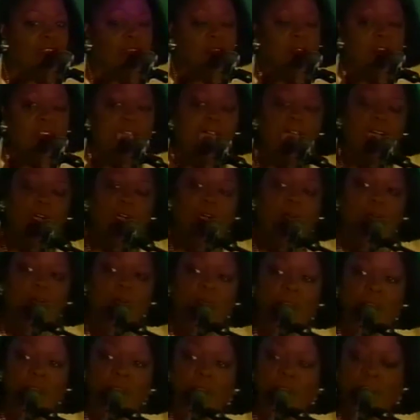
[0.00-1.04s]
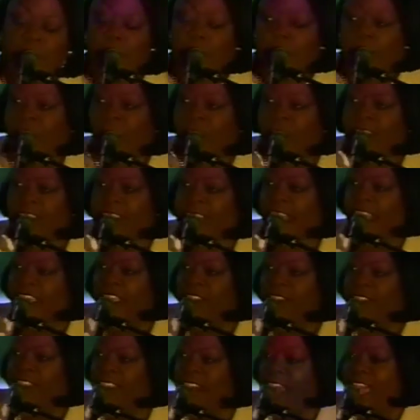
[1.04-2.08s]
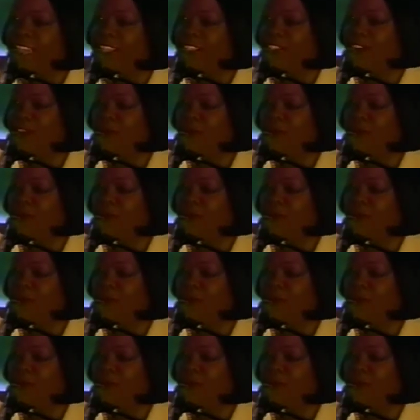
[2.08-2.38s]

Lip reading: Now, people say that I